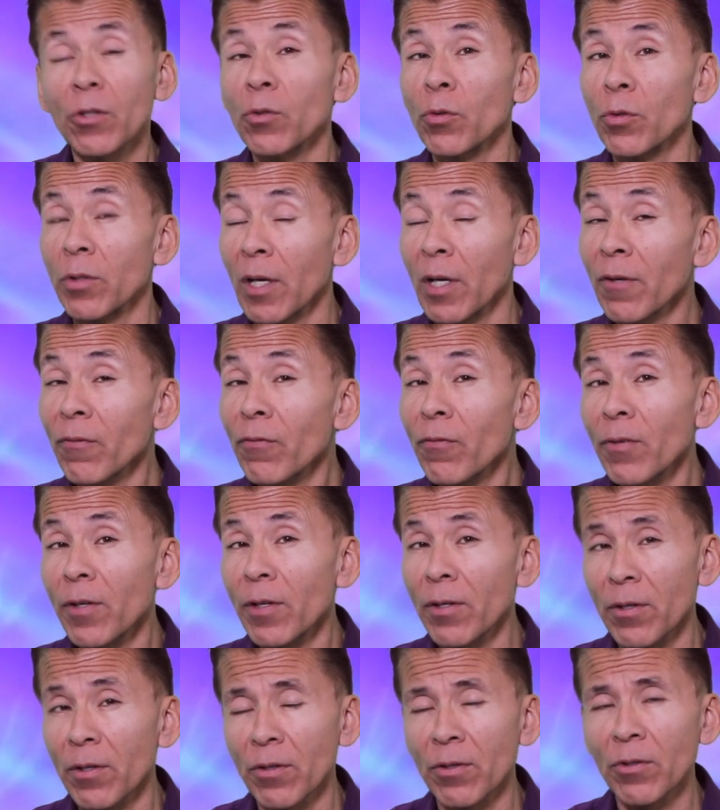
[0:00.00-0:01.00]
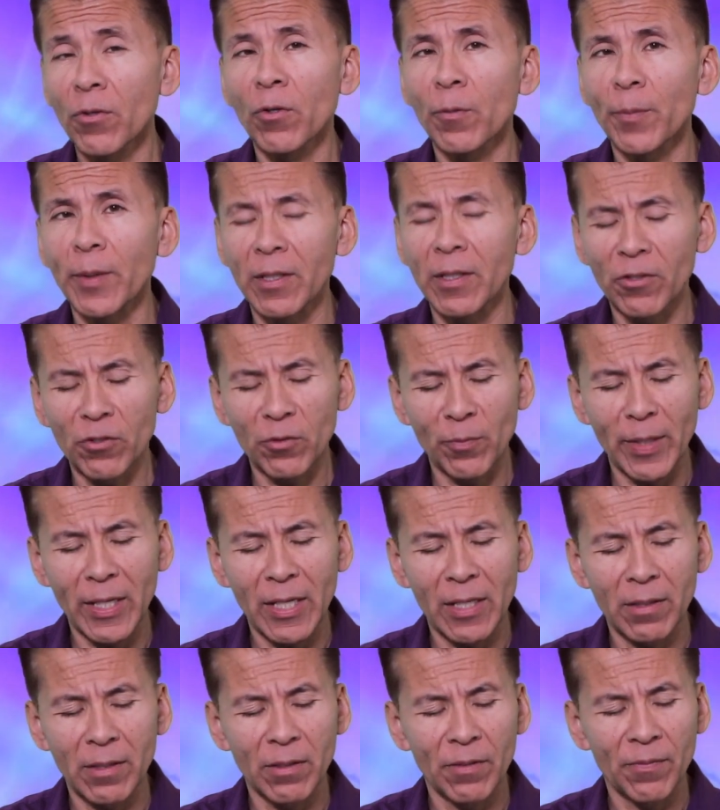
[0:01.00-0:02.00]
do not fear nor be
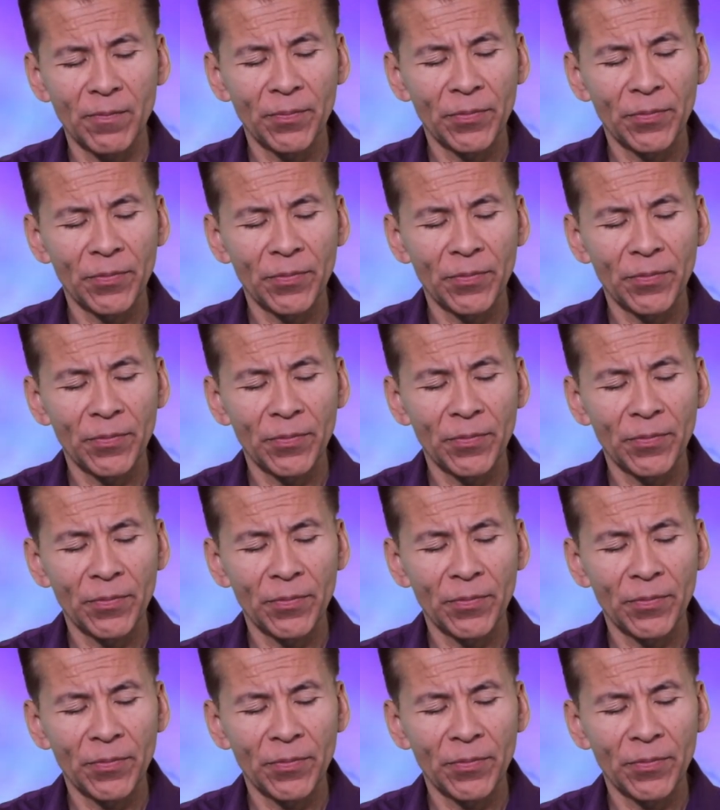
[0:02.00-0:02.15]
dismayed.